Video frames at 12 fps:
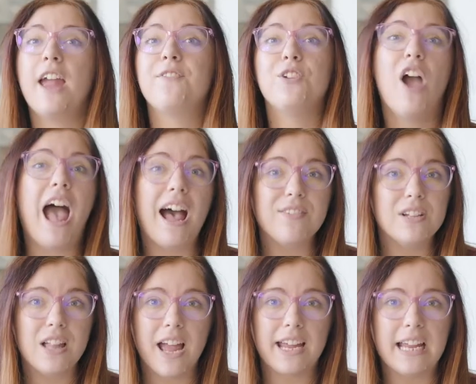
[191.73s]
If you have
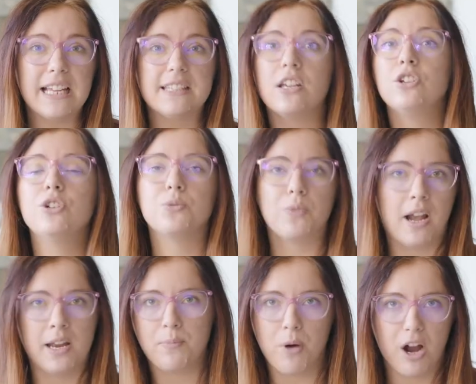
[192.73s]
clients, you're
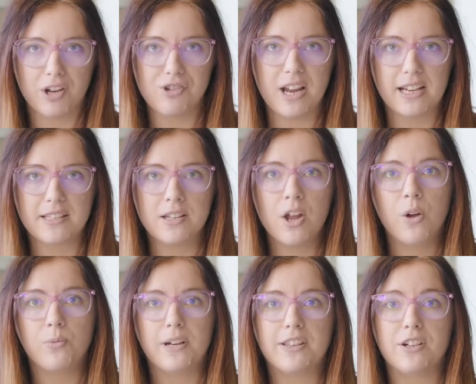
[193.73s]
running projects
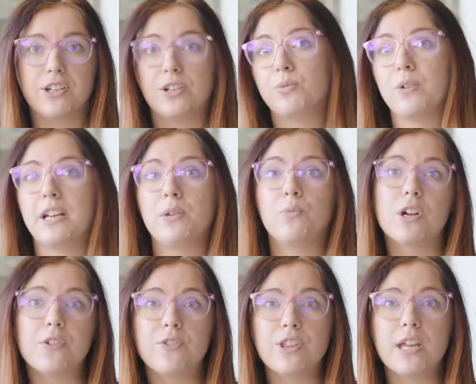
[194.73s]
whether you're running
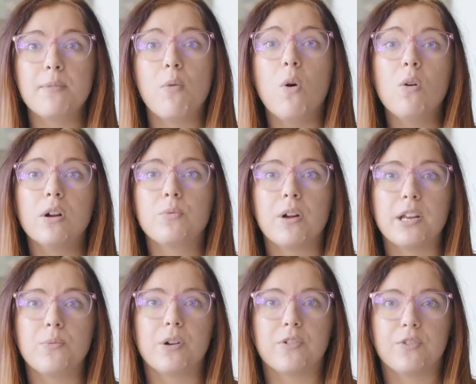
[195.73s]
work for them or
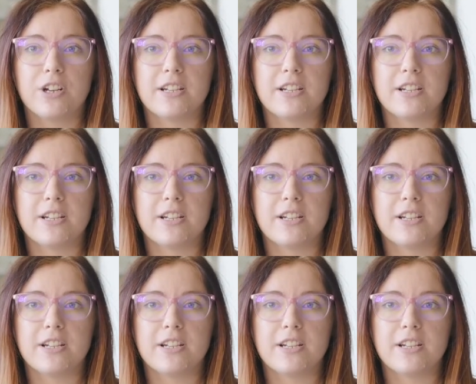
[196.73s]
running work for